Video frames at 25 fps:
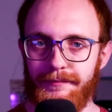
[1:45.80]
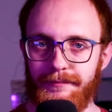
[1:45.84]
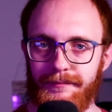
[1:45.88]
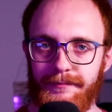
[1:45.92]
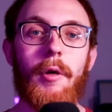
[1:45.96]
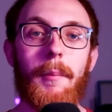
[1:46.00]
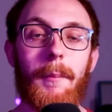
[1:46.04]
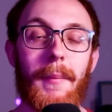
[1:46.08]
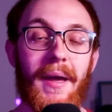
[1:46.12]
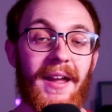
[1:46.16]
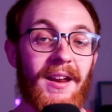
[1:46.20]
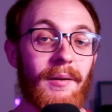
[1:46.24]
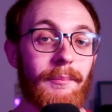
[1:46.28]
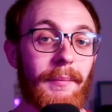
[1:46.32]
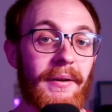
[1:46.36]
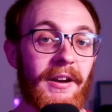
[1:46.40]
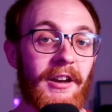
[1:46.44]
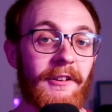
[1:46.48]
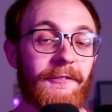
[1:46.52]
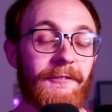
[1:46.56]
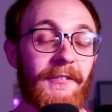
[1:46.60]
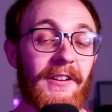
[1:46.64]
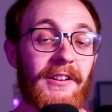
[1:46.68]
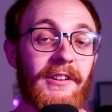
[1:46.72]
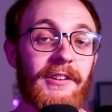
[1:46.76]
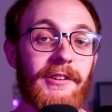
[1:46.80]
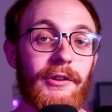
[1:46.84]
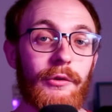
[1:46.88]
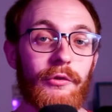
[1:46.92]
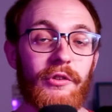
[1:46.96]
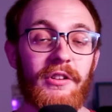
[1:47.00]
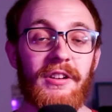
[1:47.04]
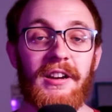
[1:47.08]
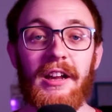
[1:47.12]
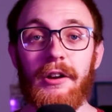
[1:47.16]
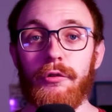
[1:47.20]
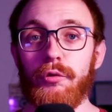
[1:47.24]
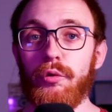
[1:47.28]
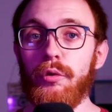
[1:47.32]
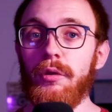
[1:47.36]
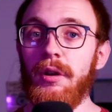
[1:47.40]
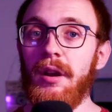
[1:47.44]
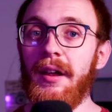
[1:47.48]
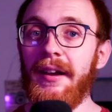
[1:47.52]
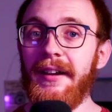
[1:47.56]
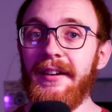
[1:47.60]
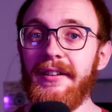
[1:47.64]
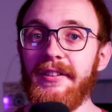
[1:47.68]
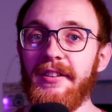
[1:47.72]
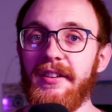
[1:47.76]
The main benefit to using natural
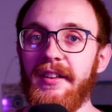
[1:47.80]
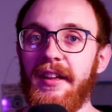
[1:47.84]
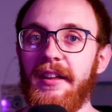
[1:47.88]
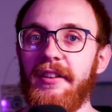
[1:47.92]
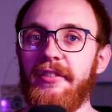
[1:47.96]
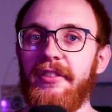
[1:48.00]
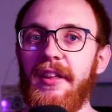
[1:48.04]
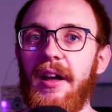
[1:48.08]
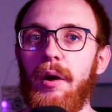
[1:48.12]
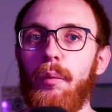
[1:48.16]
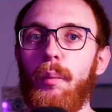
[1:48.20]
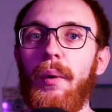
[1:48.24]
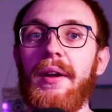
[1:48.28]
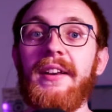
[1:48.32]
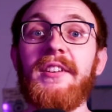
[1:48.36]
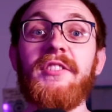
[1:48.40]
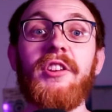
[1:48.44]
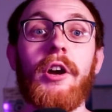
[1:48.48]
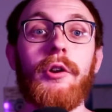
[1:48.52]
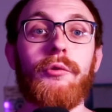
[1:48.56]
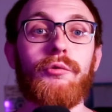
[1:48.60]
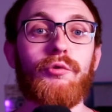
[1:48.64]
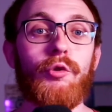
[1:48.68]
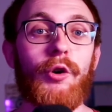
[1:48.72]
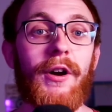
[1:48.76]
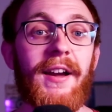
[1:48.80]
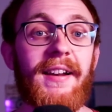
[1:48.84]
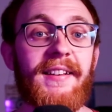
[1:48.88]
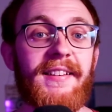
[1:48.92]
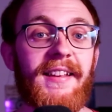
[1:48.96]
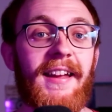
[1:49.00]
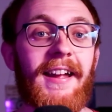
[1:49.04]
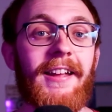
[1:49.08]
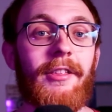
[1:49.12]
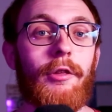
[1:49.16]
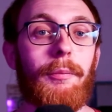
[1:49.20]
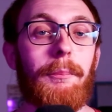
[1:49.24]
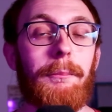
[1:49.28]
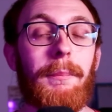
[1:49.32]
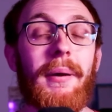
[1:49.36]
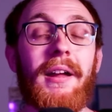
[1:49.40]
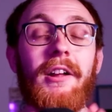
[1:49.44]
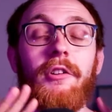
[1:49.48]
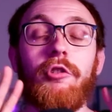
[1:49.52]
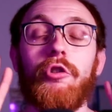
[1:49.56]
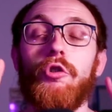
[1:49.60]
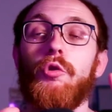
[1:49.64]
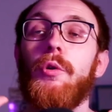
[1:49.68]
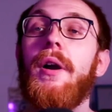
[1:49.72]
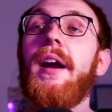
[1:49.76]
light is that when done right, it's
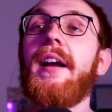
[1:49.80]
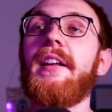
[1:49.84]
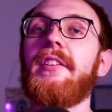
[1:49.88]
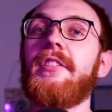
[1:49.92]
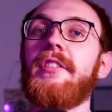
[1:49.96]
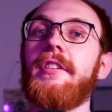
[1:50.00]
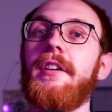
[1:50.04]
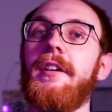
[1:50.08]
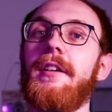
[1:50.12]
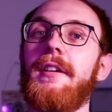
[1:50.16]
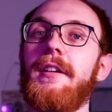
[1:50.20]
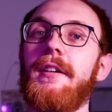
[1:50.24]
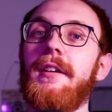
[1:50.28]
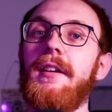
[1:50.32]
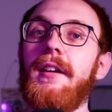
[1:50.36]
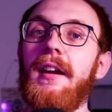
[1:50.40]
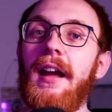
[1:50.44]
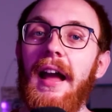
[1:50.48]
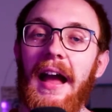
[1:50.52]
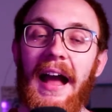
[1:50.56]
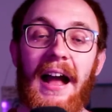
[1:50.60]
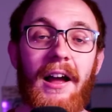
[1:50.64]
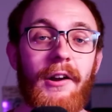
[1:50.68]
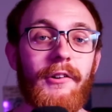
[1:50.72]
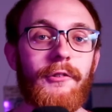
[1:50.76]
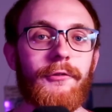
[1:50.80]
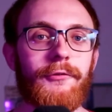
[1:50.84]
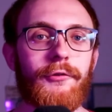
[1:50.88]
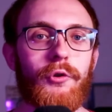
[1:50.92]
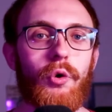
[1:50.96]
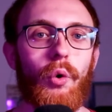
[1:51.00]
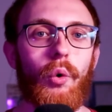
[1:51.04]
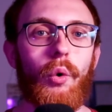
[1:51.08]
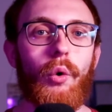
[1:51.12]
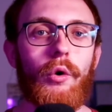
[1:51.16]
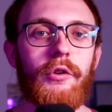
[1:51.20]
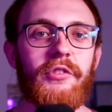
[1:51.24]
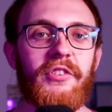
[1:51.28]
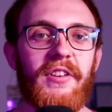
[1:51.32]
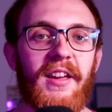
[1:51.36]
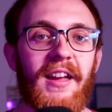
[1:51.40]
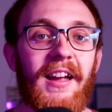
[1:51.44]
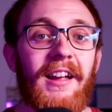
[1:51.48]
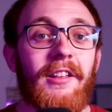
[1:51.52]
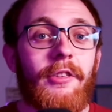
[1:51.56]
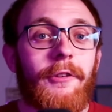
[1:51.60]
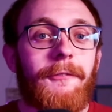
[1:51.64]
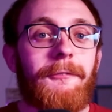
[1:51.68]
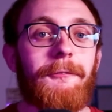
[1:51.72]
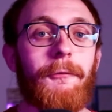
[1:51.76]
picturesque. And of course,
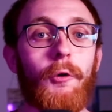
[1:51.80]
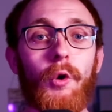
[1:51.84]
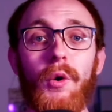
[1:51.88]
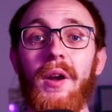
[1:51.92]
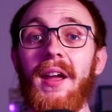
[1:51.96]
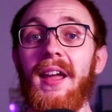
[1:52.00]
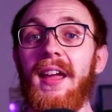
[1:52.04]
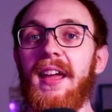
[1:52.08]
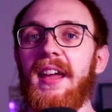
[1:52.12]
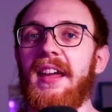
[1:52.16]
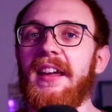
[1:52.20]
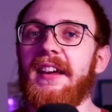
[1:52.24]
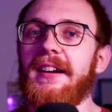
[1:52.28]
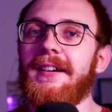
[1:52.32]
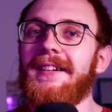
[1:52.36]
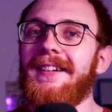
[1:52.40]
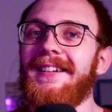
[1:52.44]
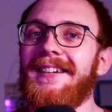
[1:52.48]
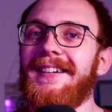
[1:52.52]
it's free!